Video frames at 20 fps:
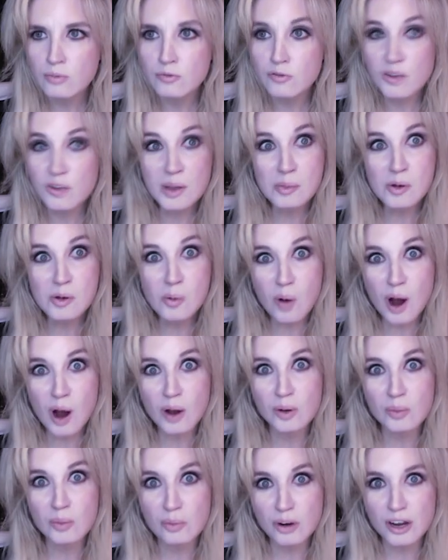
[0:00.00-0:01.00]
Phoebe
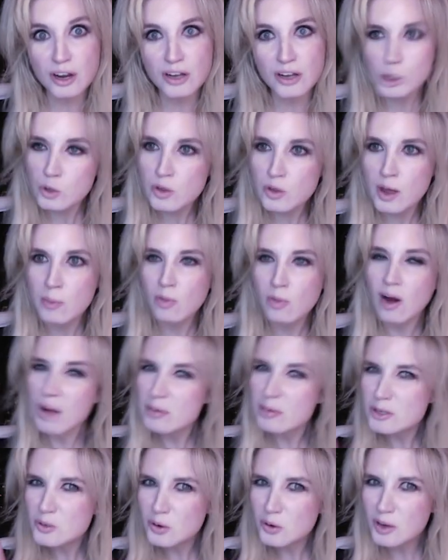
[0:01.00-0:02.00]
Waller-Bridge, who they
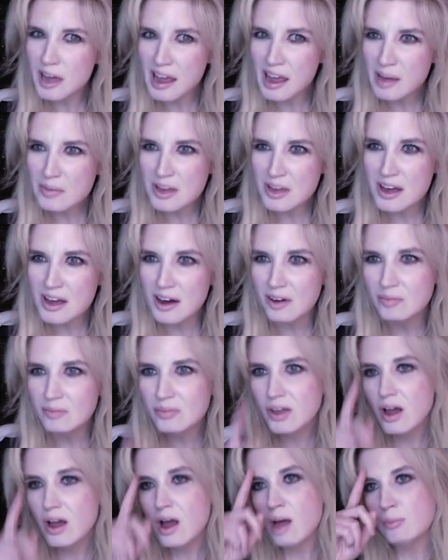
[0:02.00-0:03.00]
promised will cameo.
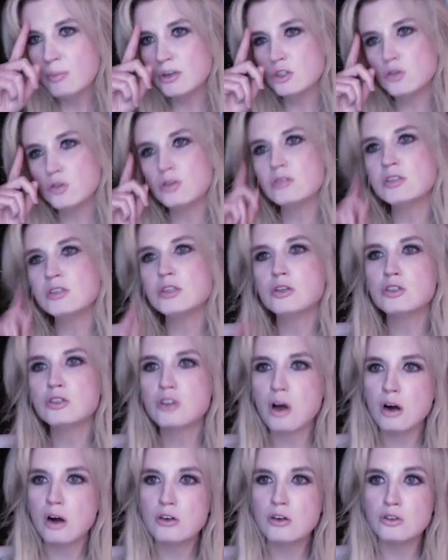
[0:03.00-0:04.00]
But as you can see, the
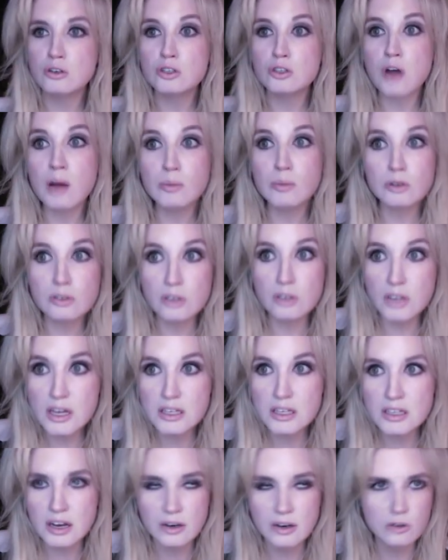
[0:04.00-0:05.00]
stars are Donald
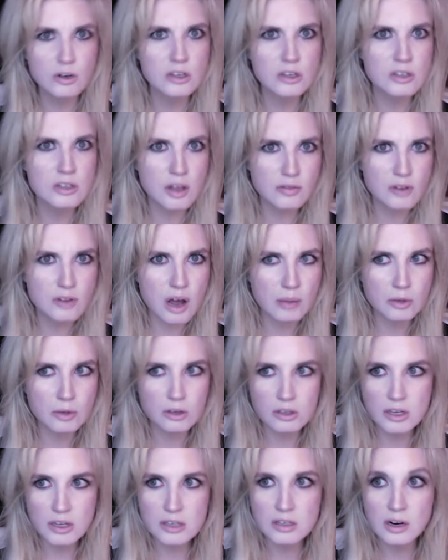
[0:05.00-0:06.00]
Gleason, who doesn't love
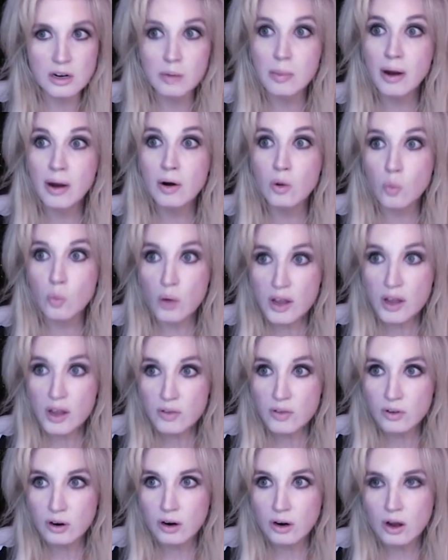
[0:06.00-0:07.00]
Donald Gleason, and Merritt
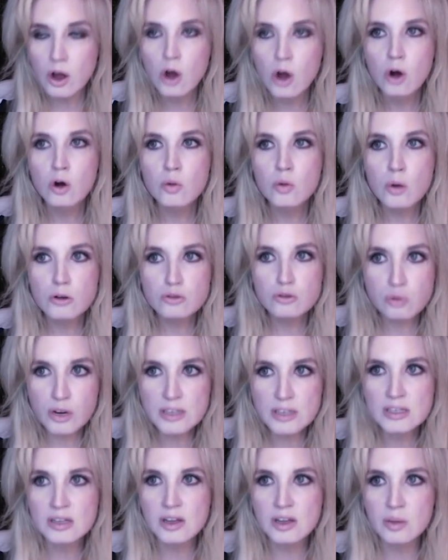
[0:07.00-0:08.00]
Weaver, who most
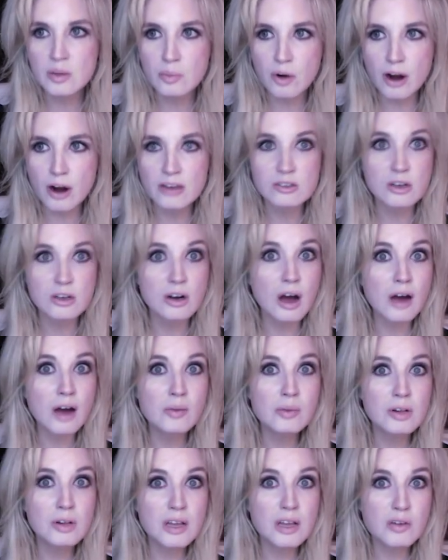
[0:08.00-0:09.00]
recently impressed on
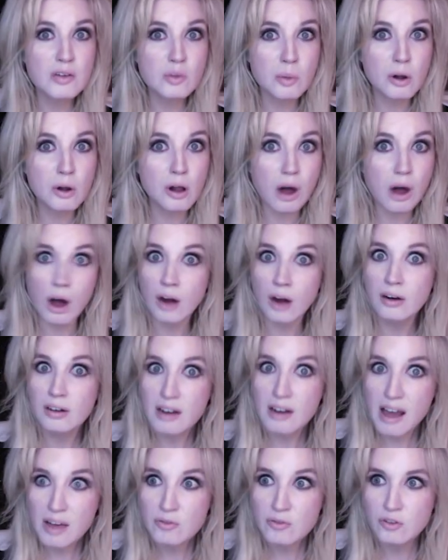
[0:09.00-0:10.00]
Unbelievable on
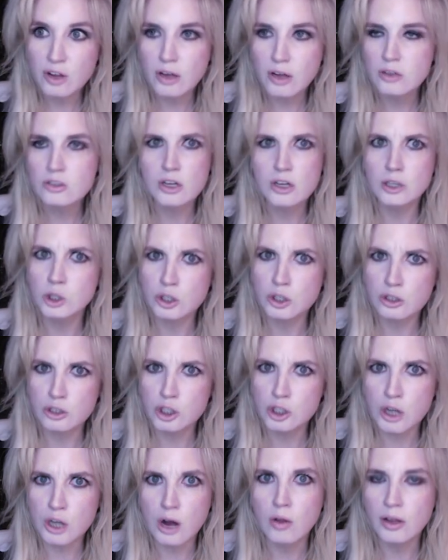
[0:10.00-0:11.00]
Netflix. Such a
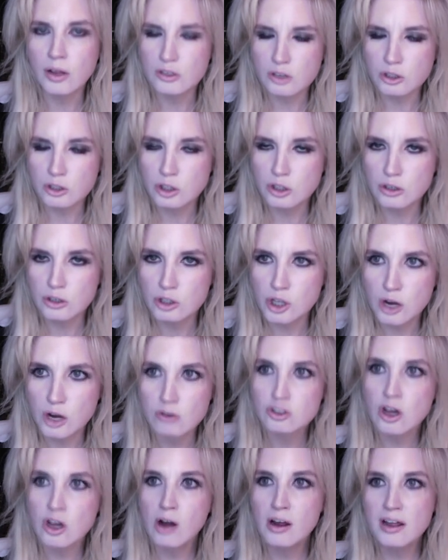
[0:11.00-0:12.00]
good show. That's such a good
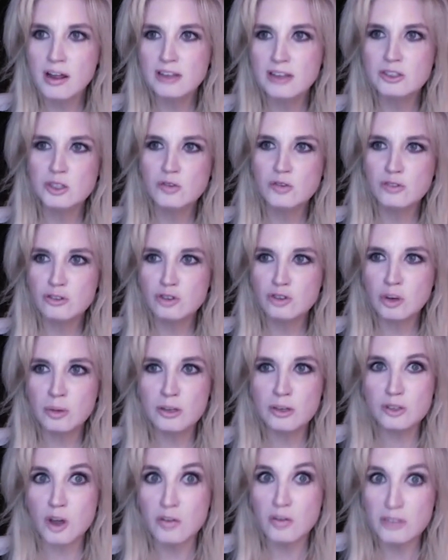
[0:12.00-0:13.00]
show. Sorry, that's a different
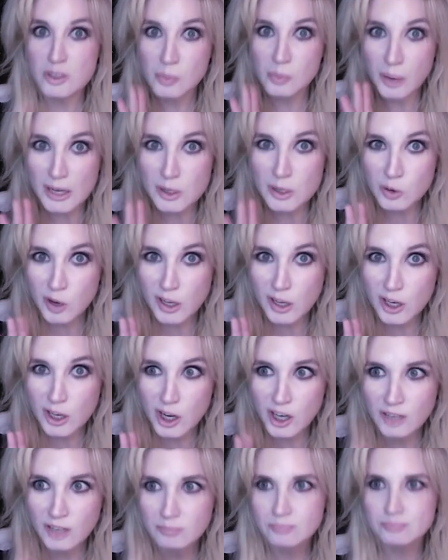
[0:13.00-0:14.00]
streaming service, but it's really
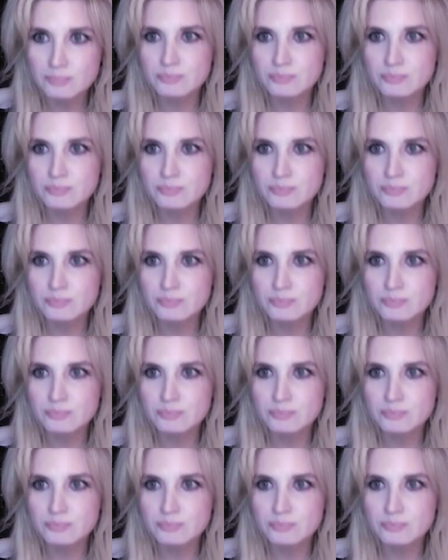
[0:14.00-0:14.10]
good.